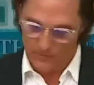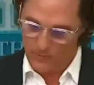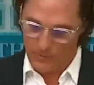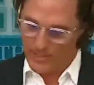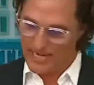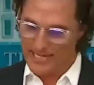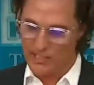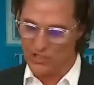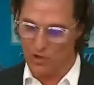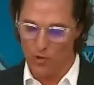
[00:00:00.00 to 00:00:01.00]
We got to take
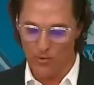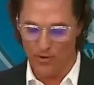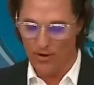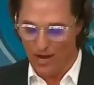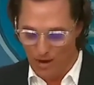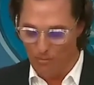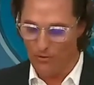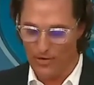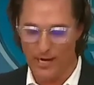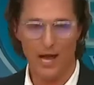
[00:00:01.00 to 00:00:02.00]
a sober,
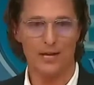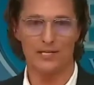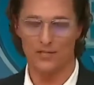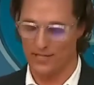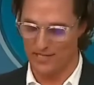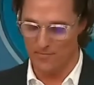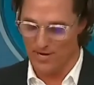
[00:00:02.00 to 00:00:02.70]
humble, and honest look in the